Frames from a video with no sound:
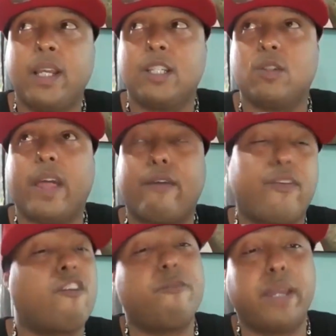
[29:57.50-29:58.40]
So that
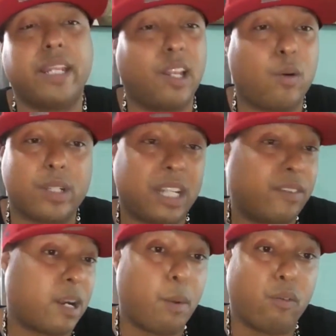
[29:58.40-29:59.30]
fear of being alone has
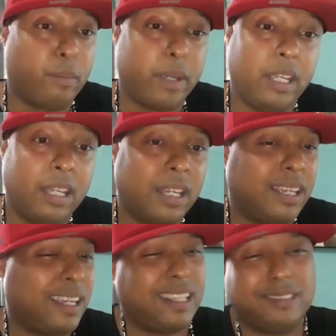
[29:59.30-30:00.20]
never come over me,
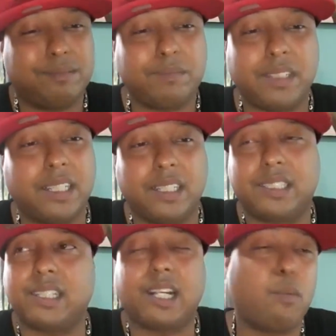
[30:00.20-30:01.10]
and it
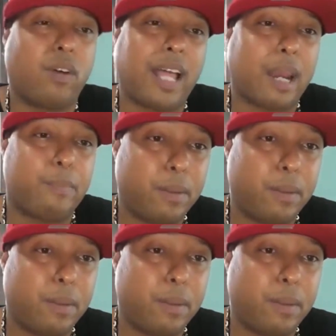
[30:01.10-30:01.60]
shouldn't come over a lot of